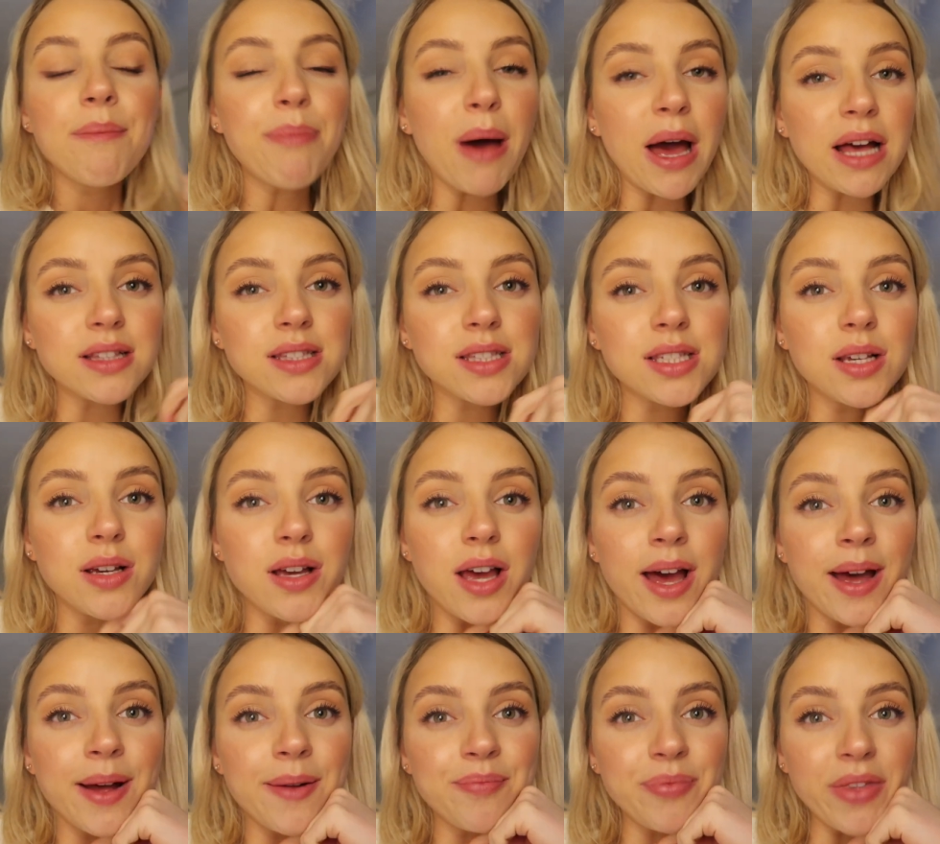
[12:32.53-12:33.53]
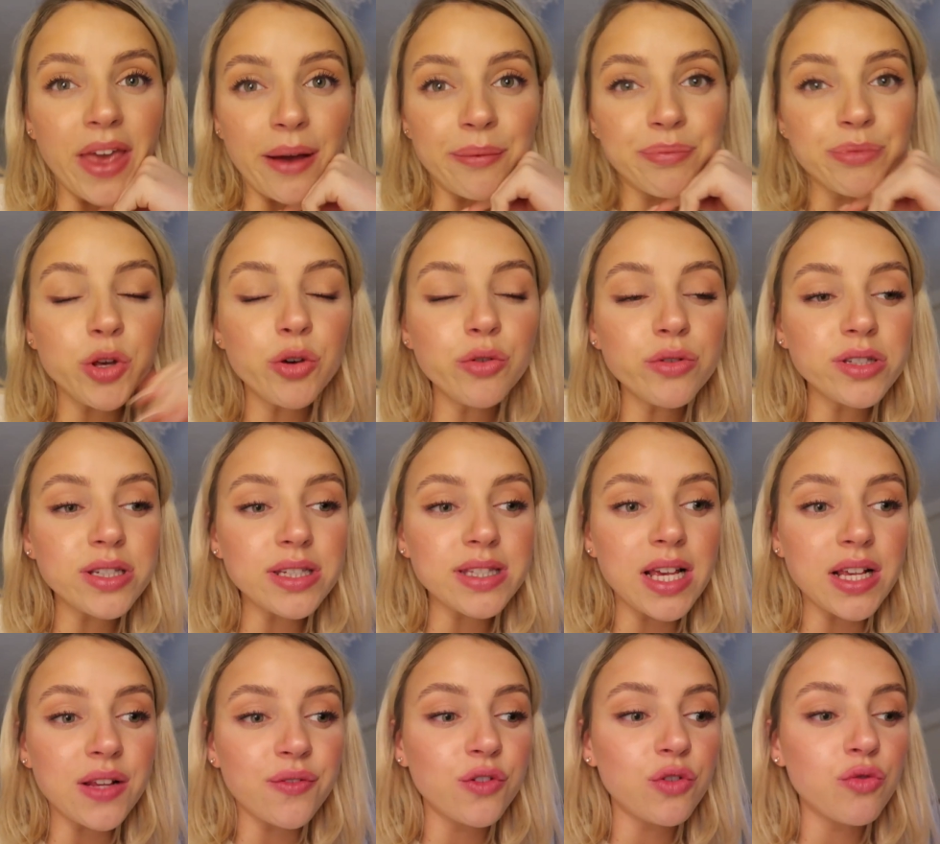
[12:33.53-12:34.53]
But yeah, all
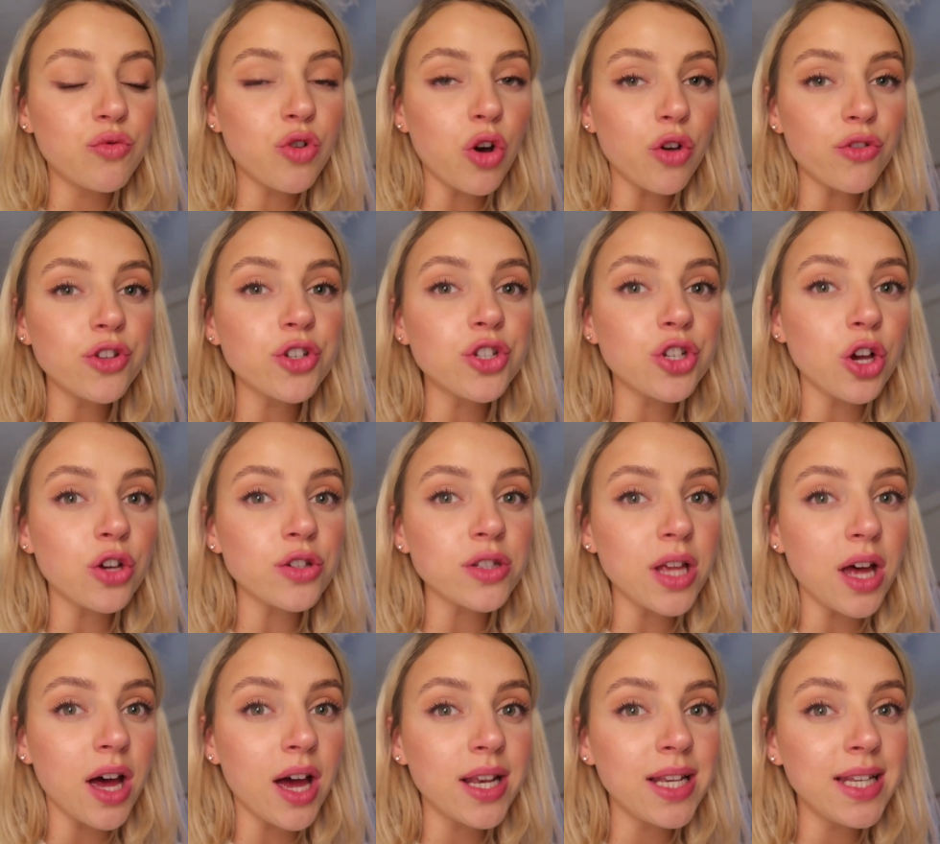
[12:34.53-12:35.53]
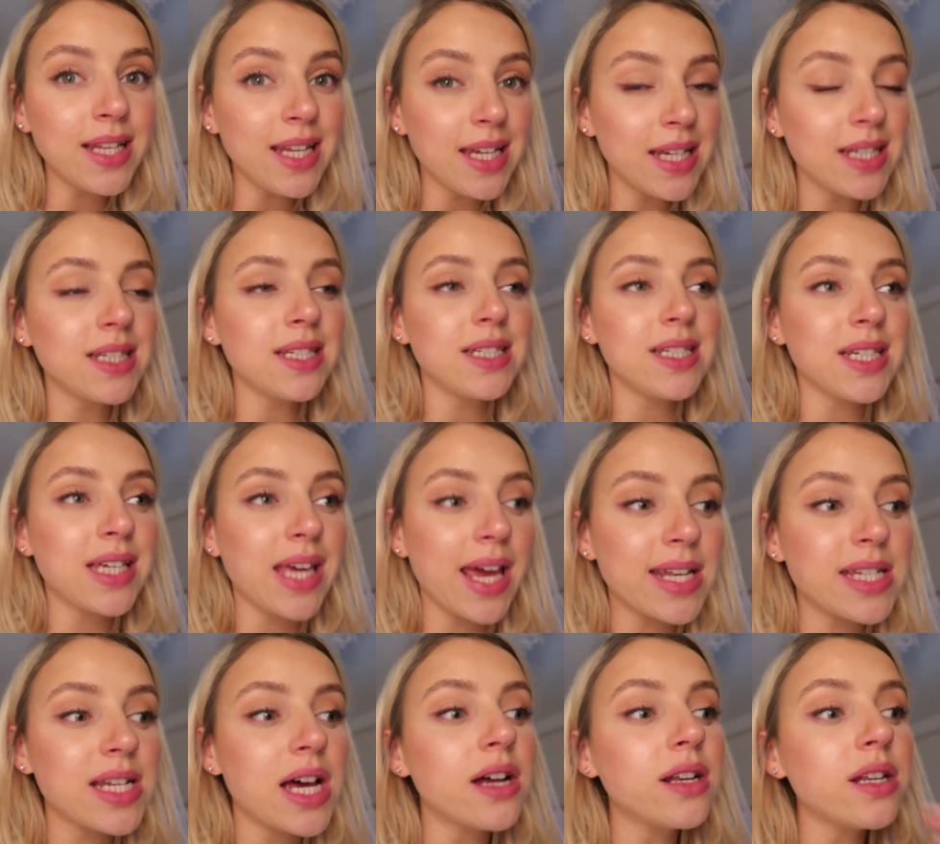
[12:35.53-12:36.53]
successful. Got the shots that I needed to
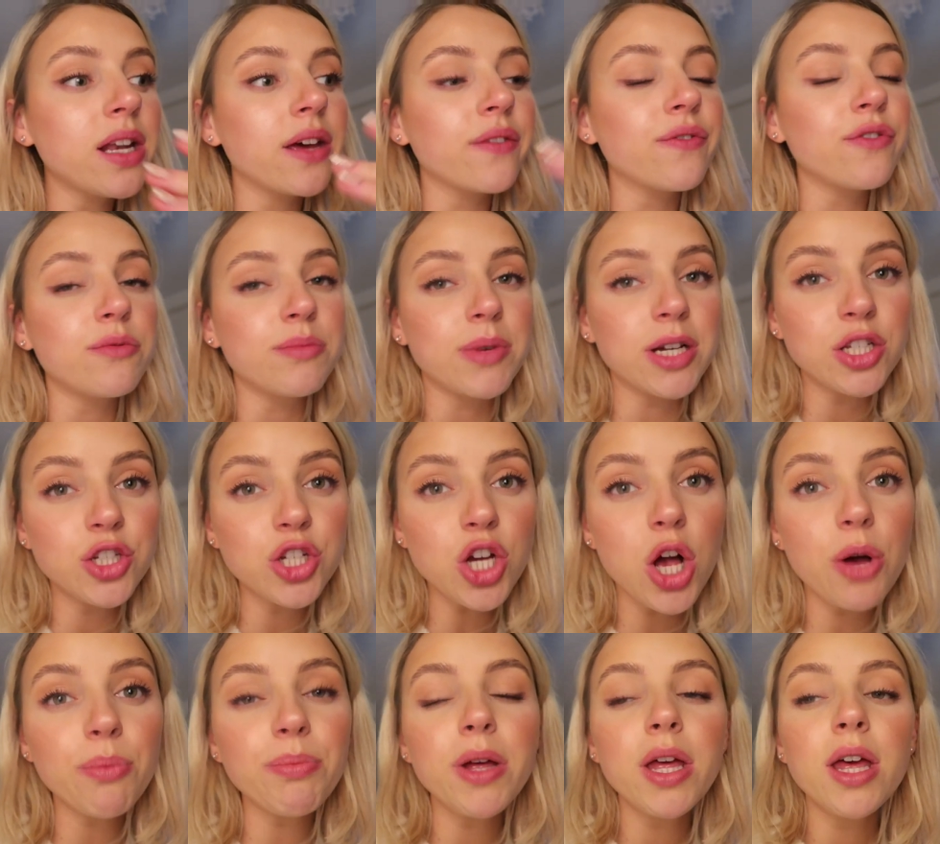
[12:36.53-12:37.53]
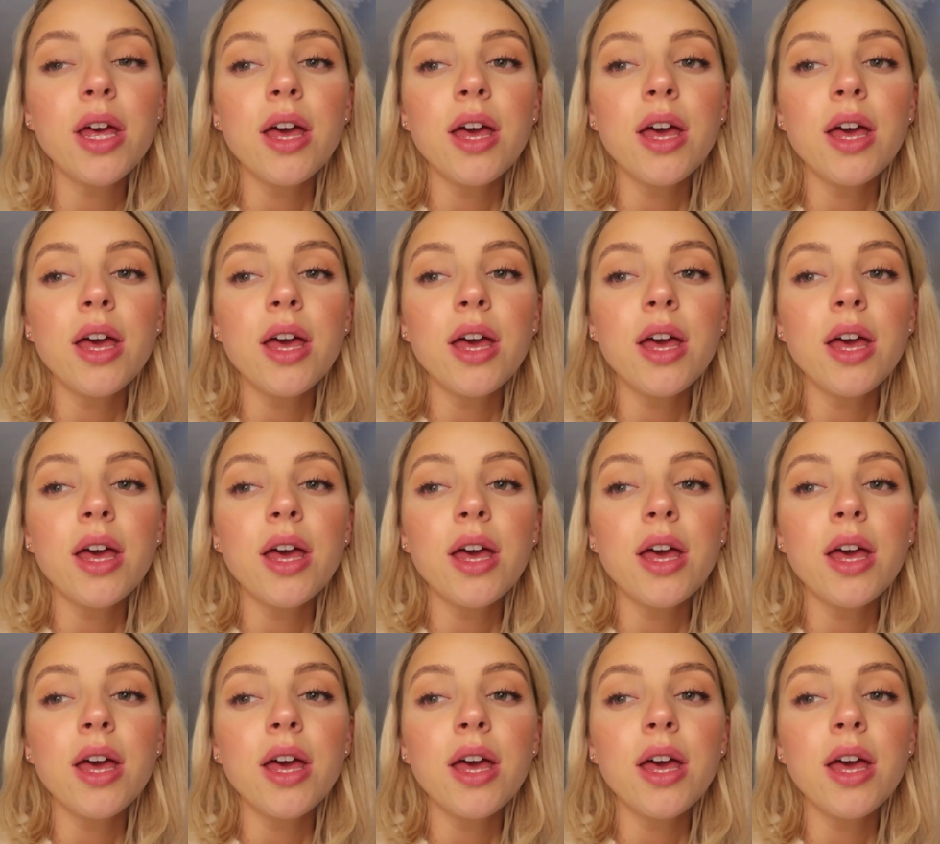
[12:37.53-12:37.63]
get done, like for my job.